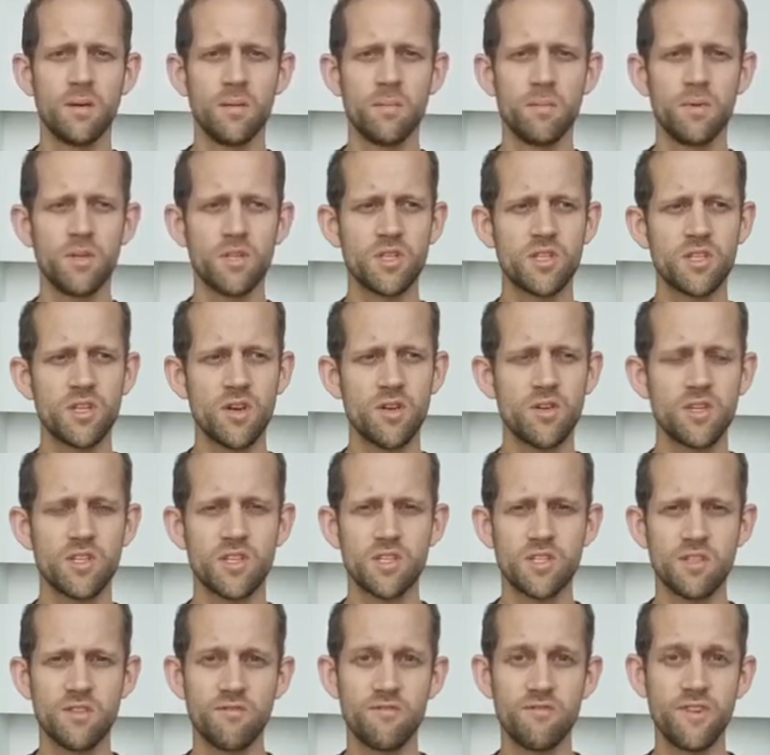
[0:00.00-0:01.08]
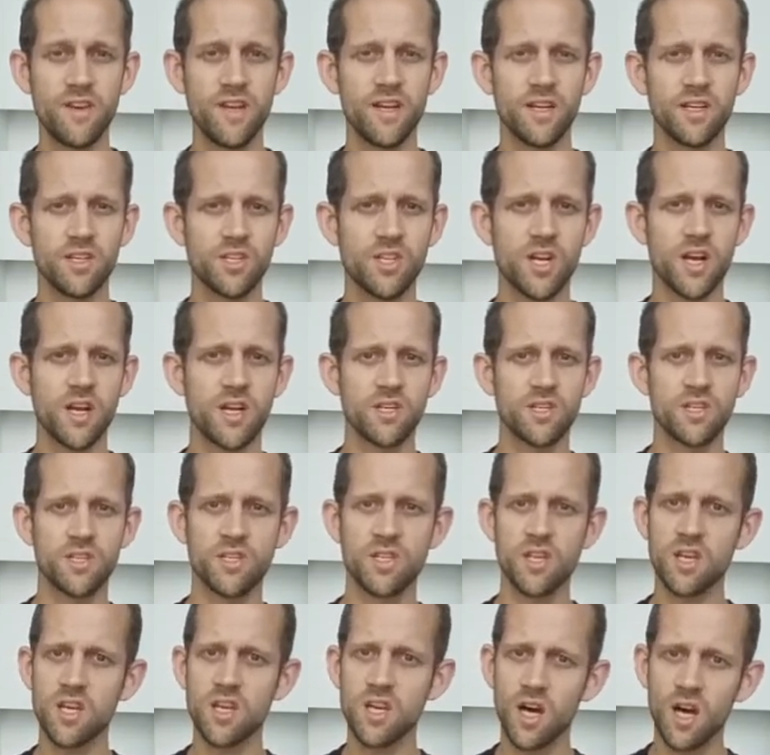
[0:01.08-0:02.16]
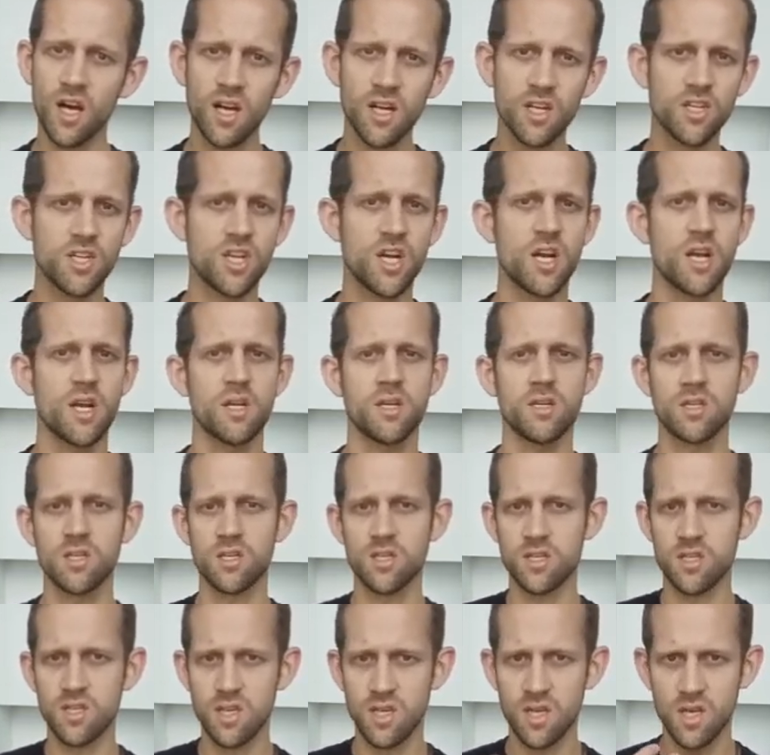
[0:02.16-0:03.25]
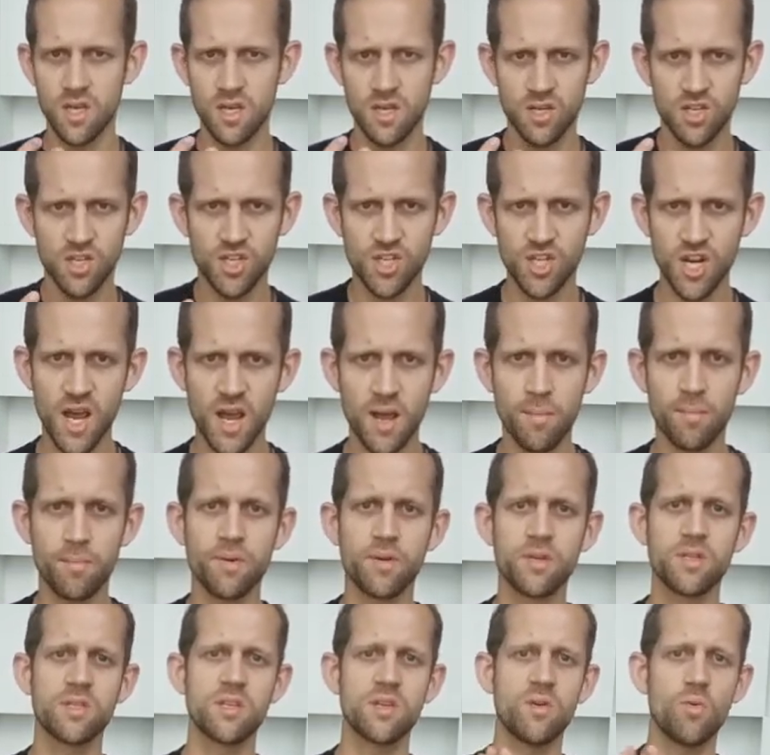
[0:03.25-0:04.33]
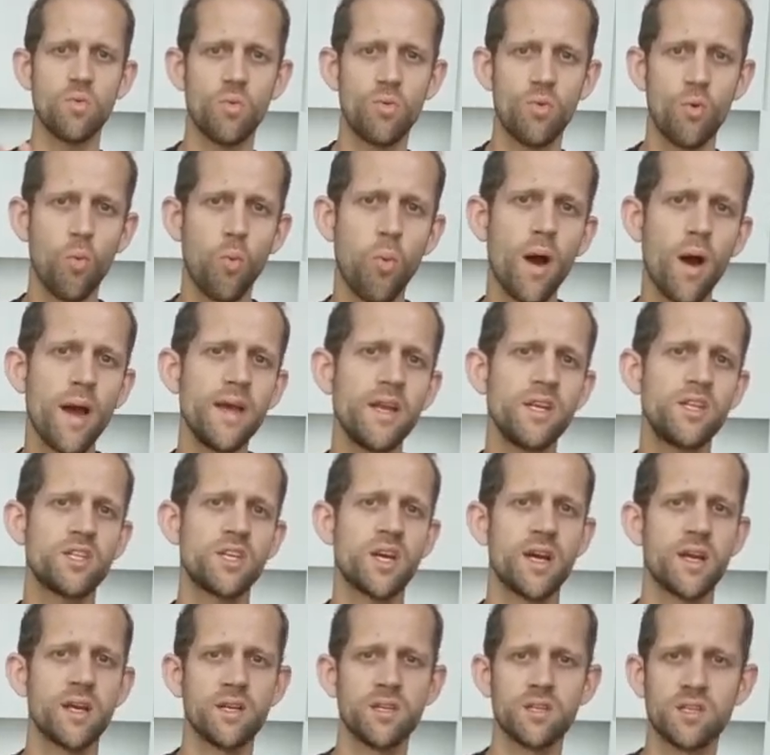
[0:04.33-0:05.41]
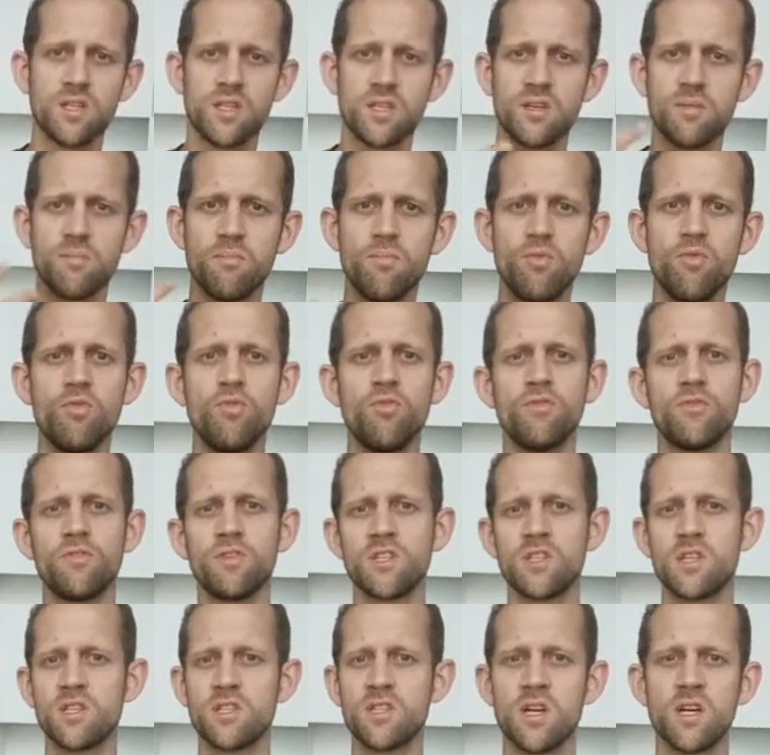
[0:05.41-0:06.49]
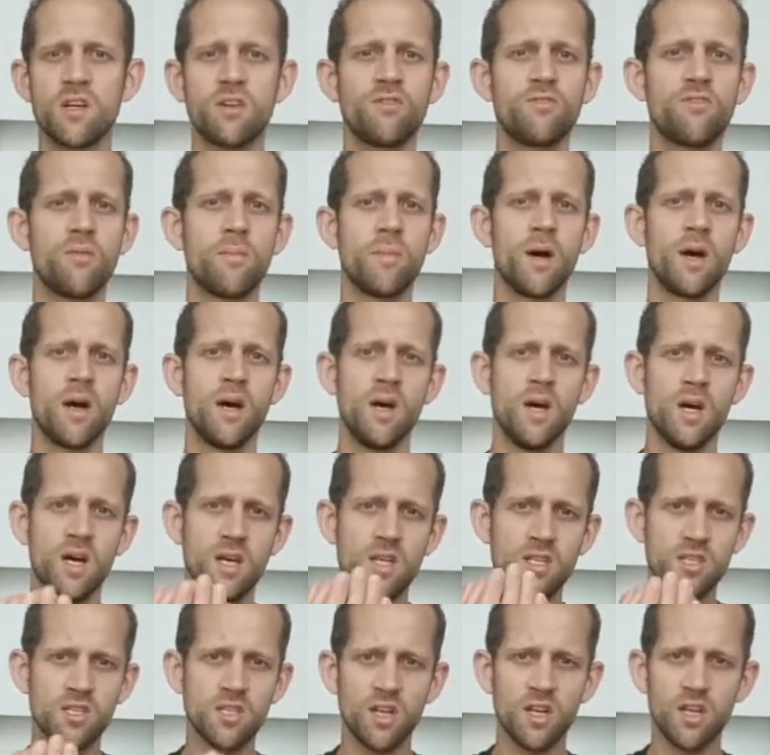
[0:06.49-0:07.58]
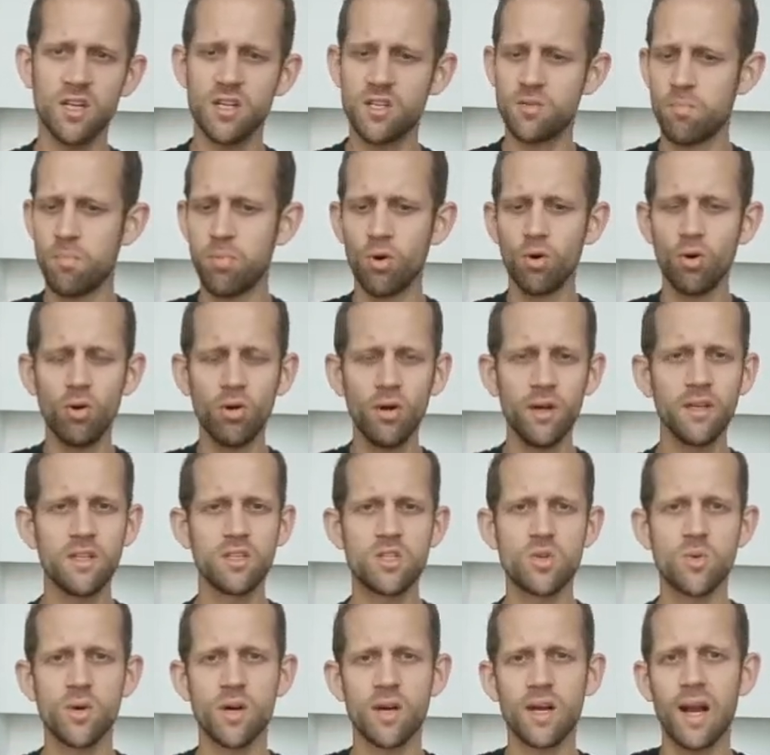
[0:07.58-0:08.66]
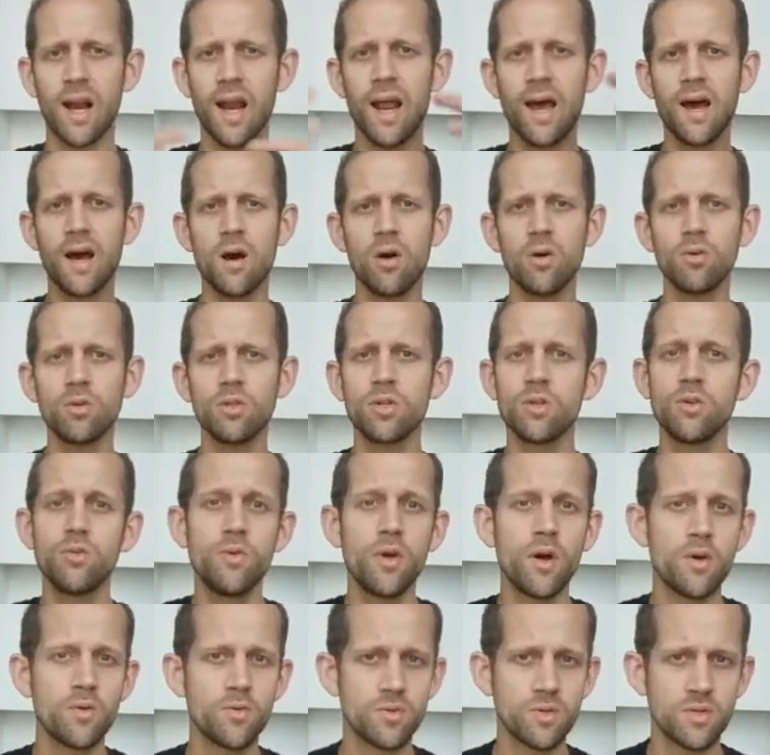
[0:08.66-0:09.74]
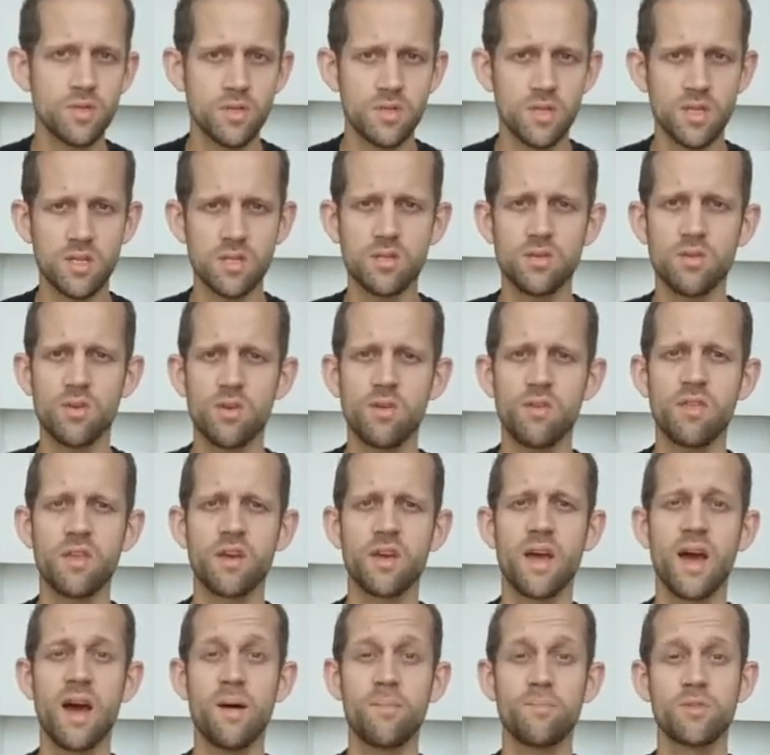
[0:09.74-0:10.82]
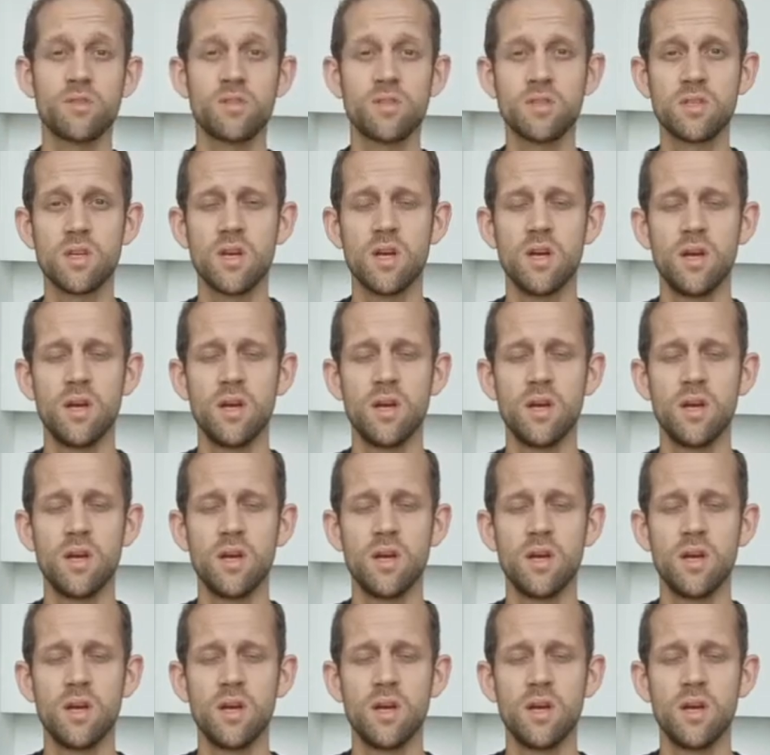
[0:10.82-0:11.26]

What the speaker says: But just notice, as the feeling changed, as the colour changed, as the shape, as the weight changed, as it moved, as it turned from a solid ball into a cloud. Who knows? This sort of thing happens.